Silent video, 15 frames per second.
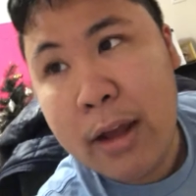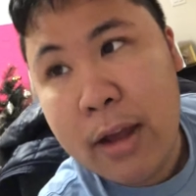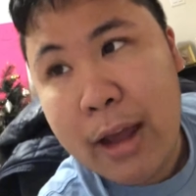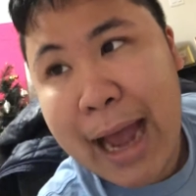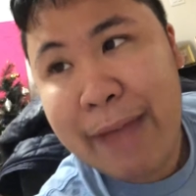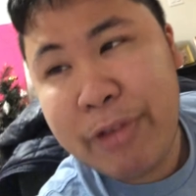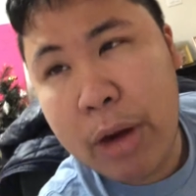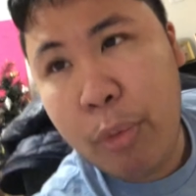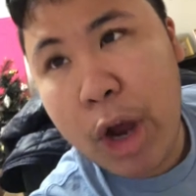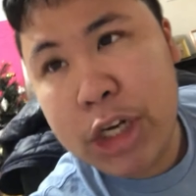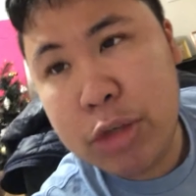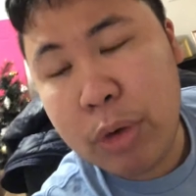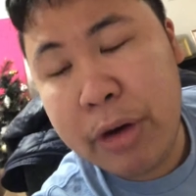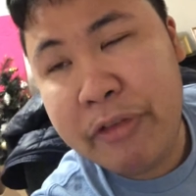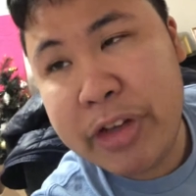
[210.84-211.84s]
after I
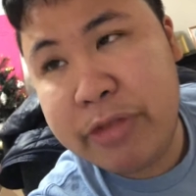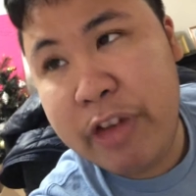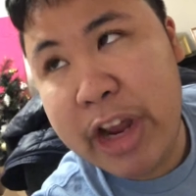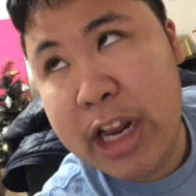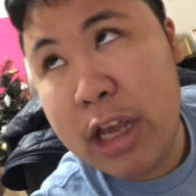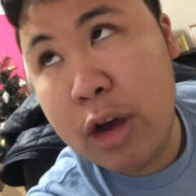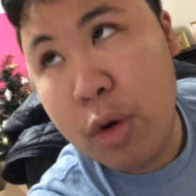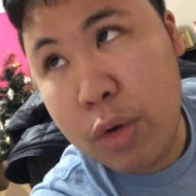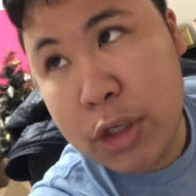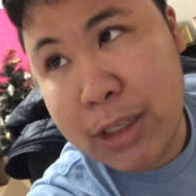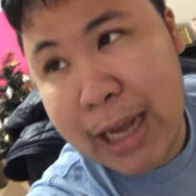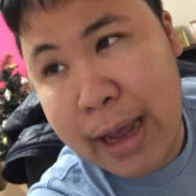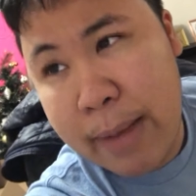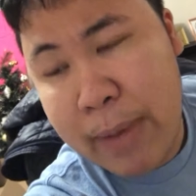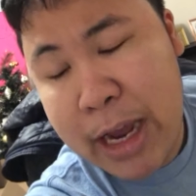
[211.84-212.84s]
watched one of his videos,
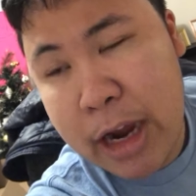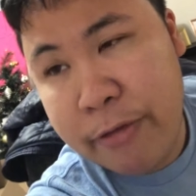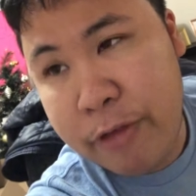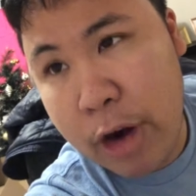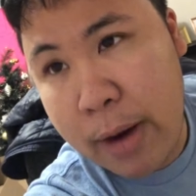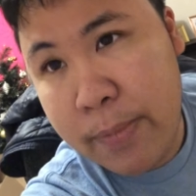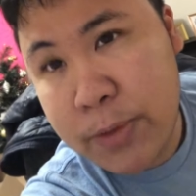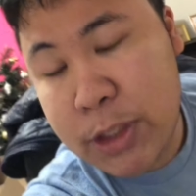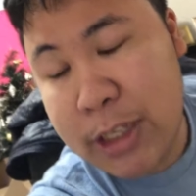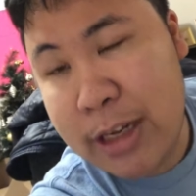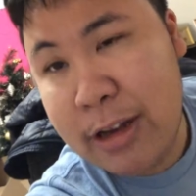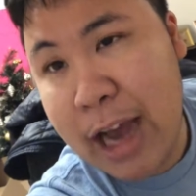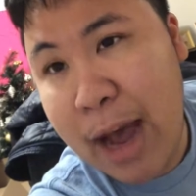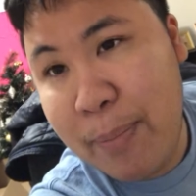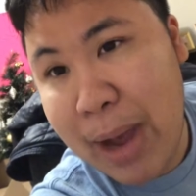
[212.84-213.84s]
it confirms,
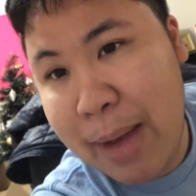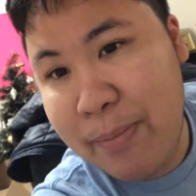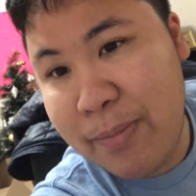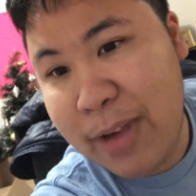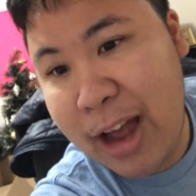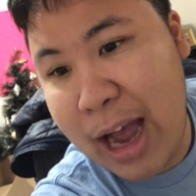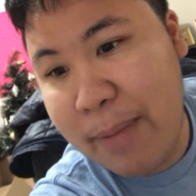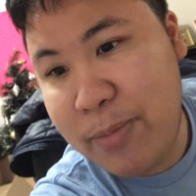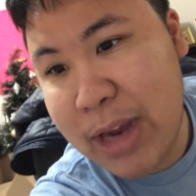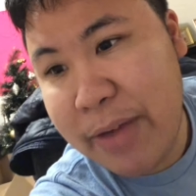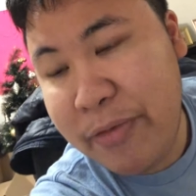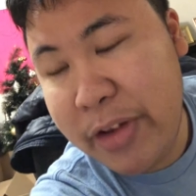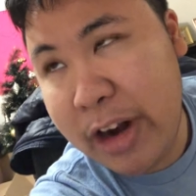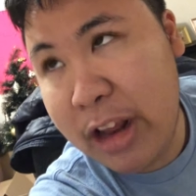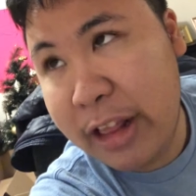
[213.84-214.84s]
yep, I'm
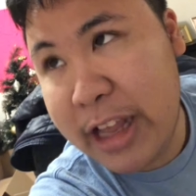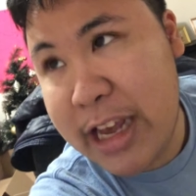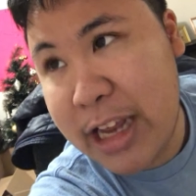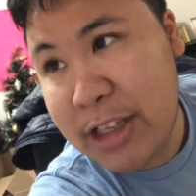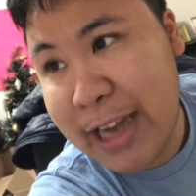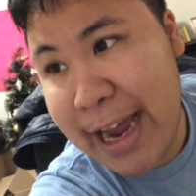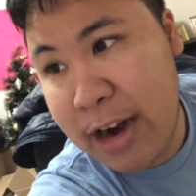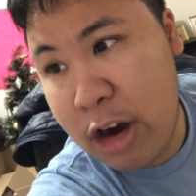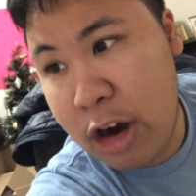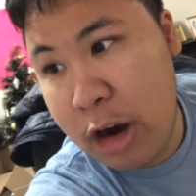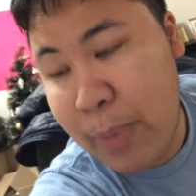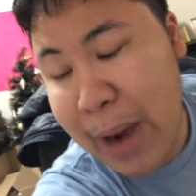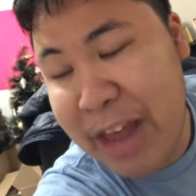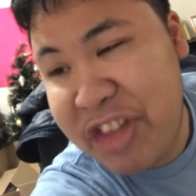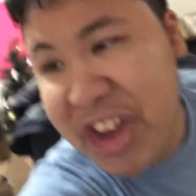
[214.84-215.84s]
definitely a tenor,
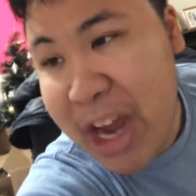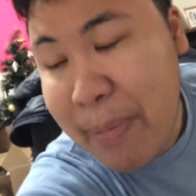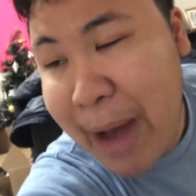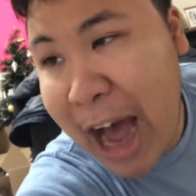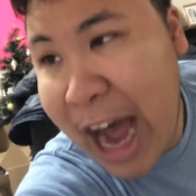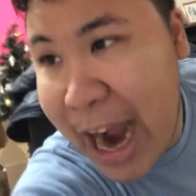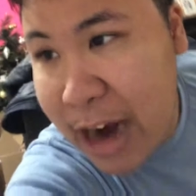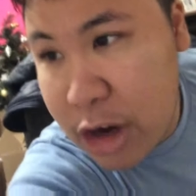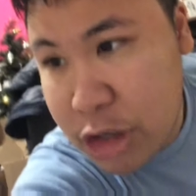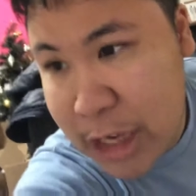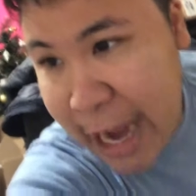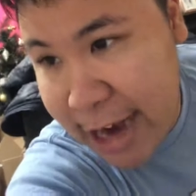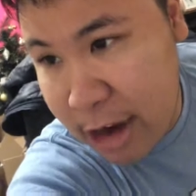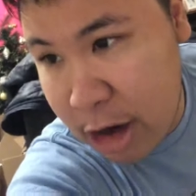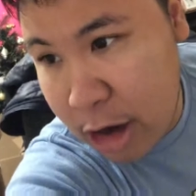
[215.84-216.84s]
but I think I'm a higher
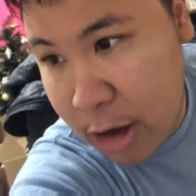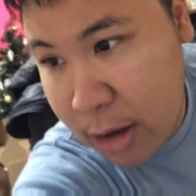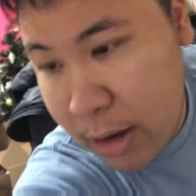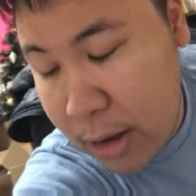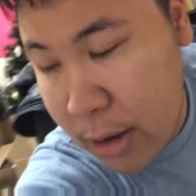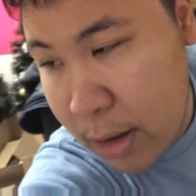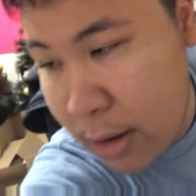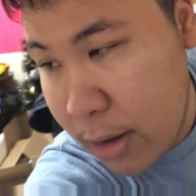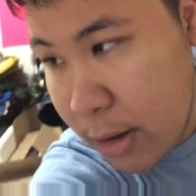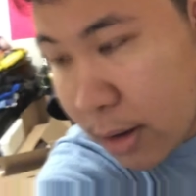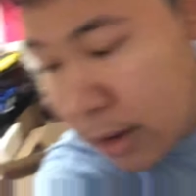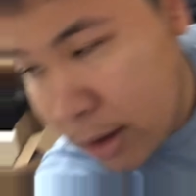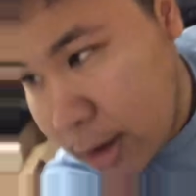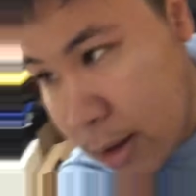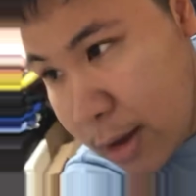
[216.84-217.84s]
tenor.
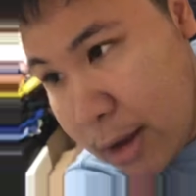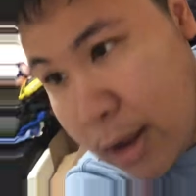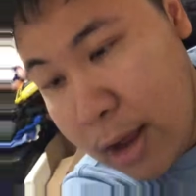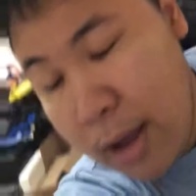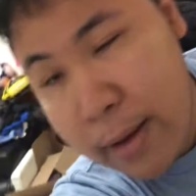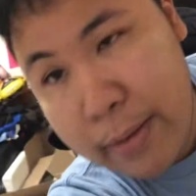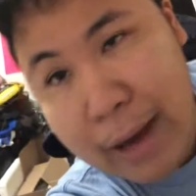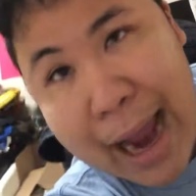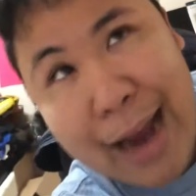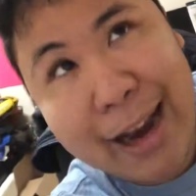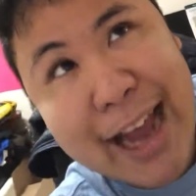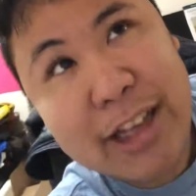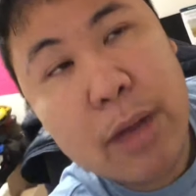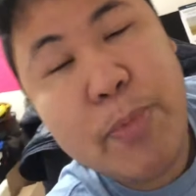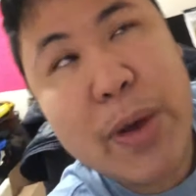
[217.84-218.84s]
I'd
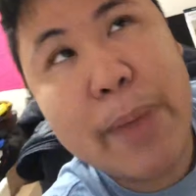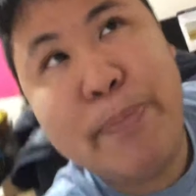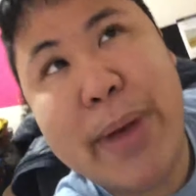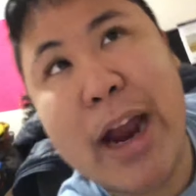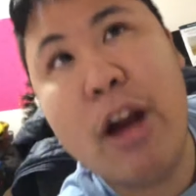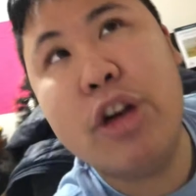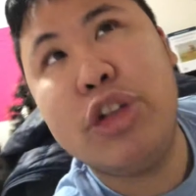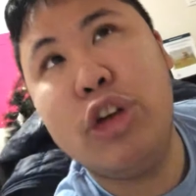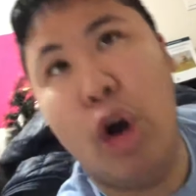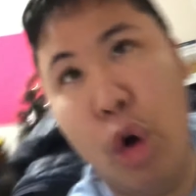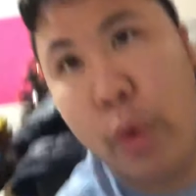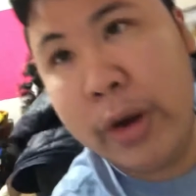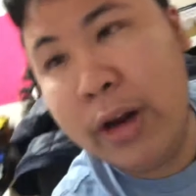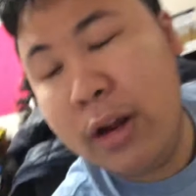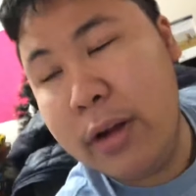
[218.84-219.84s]
like to be a
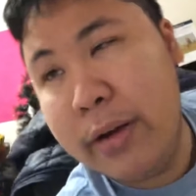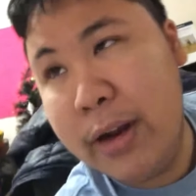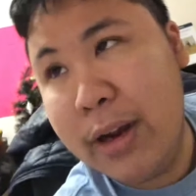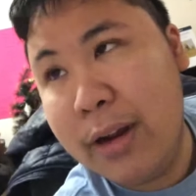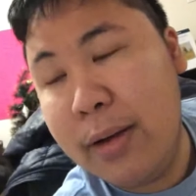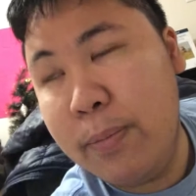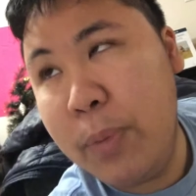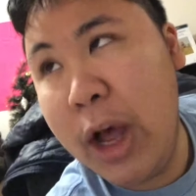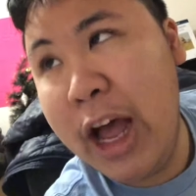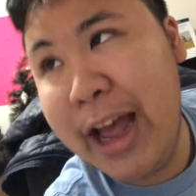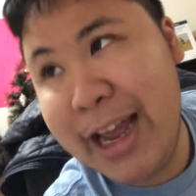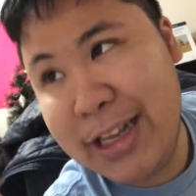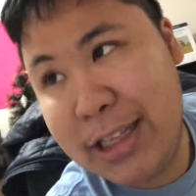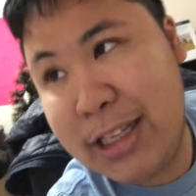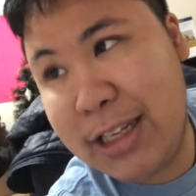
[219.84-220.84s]
baritone,
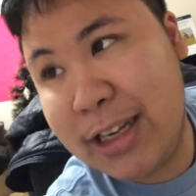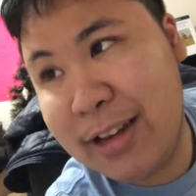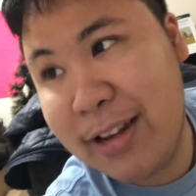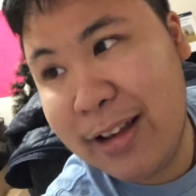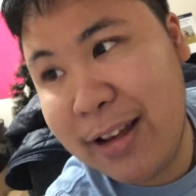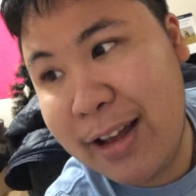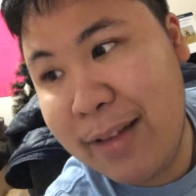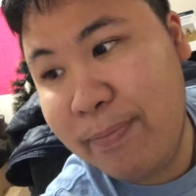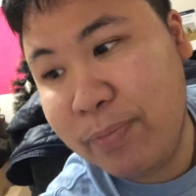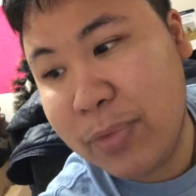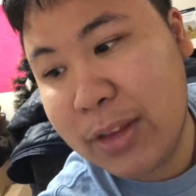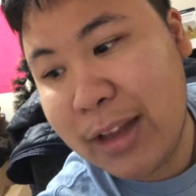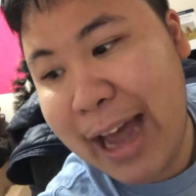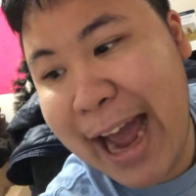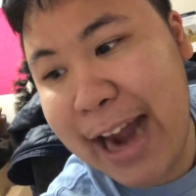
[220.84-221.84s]
but
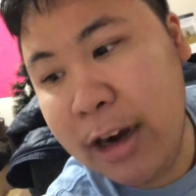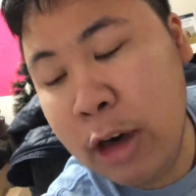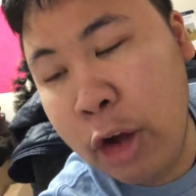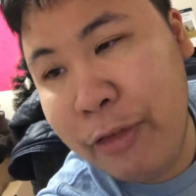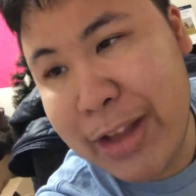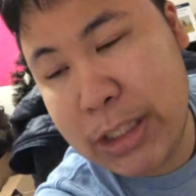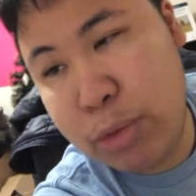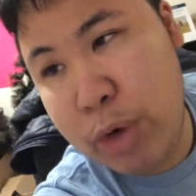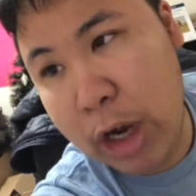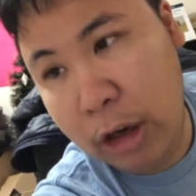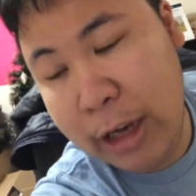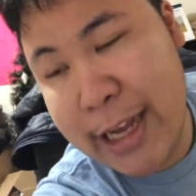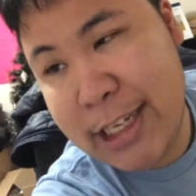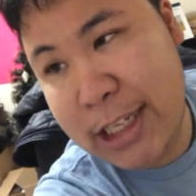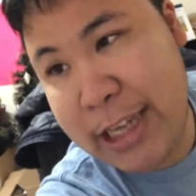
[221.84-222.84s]
I don't know if that's
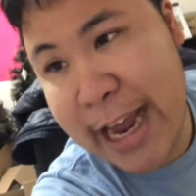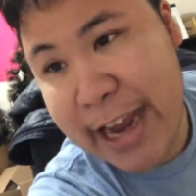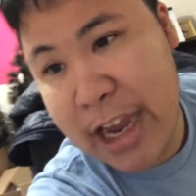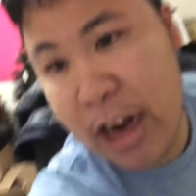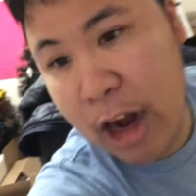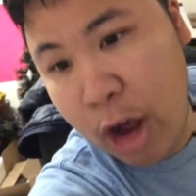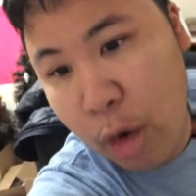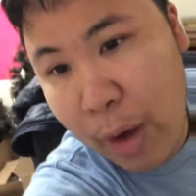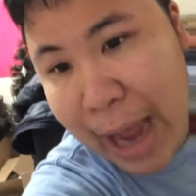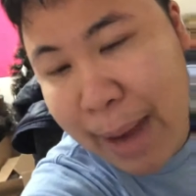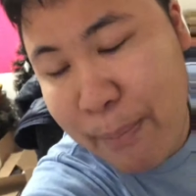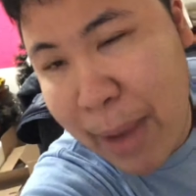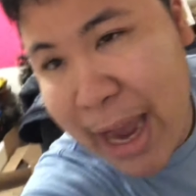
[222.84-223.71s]
realistic, I